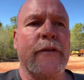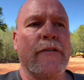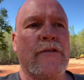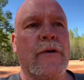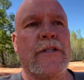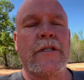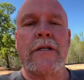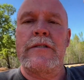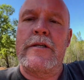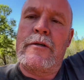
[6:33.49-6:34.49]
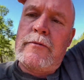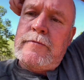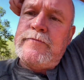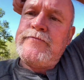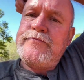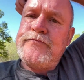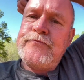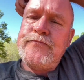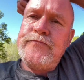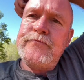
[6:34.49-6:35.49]
switched it to
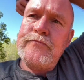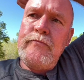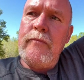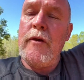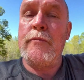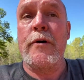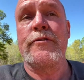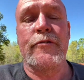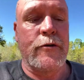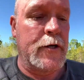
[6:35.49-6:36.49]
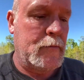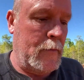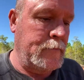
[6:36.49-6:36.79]
pressure treat.